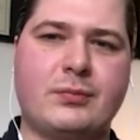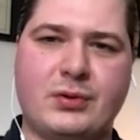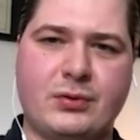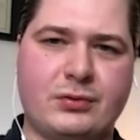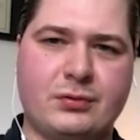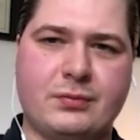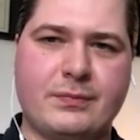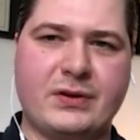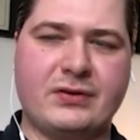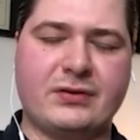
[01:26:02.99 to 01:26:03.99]
computer,
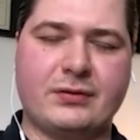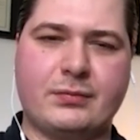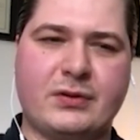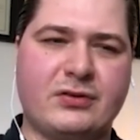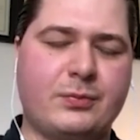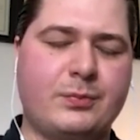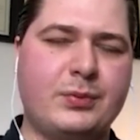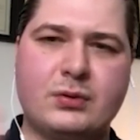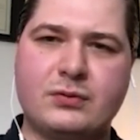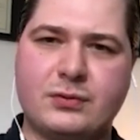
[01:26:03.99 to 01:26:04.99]
this
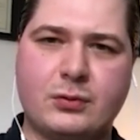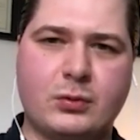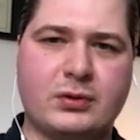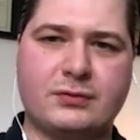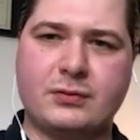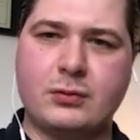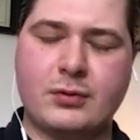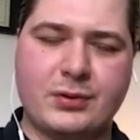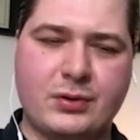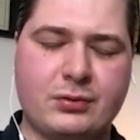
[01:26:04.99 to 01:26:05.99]
beautiful, wonderful
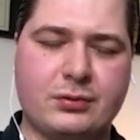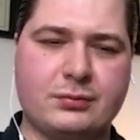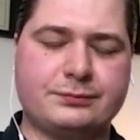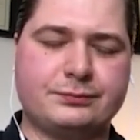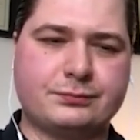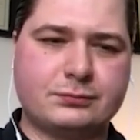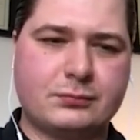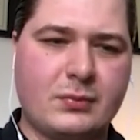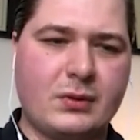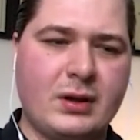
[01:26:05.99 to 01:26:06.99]
computer,
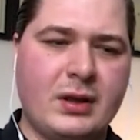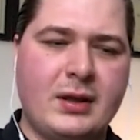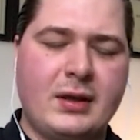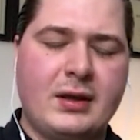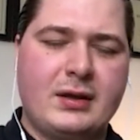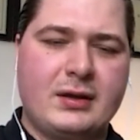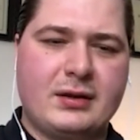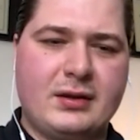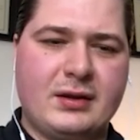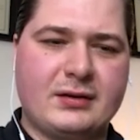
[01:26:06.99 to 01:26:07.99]

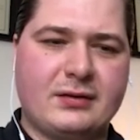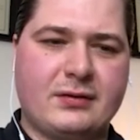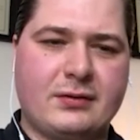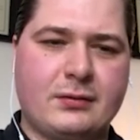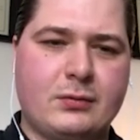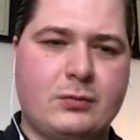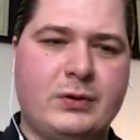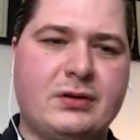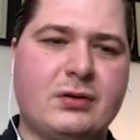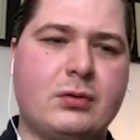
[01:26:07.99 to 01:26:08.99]
yet we
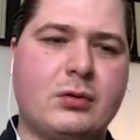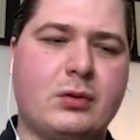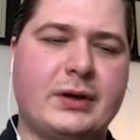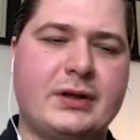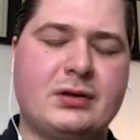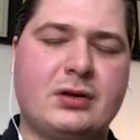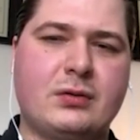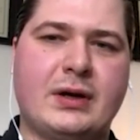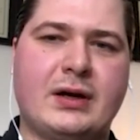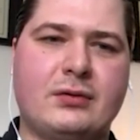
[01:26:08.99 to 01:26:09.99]
don't quite
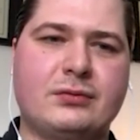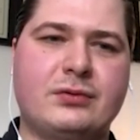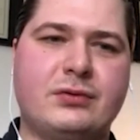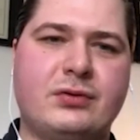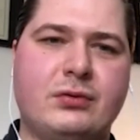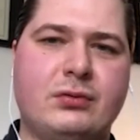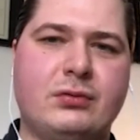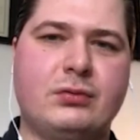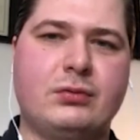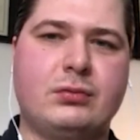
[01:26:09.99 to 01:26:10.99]
know how
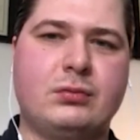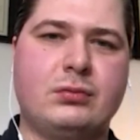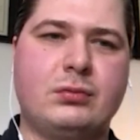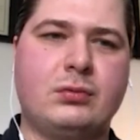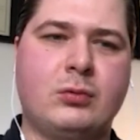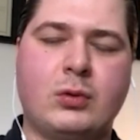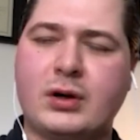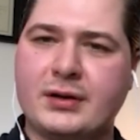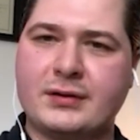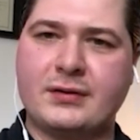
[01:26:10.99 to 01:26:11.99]
to
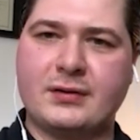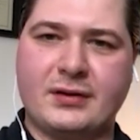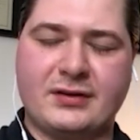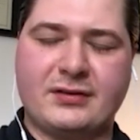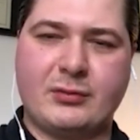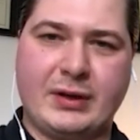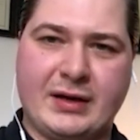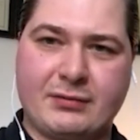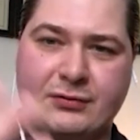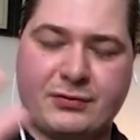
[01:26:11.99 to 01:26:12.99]
work it. Let's say we
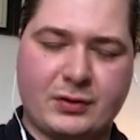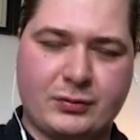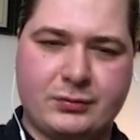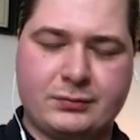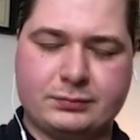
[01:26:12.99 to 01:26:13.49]
have a phone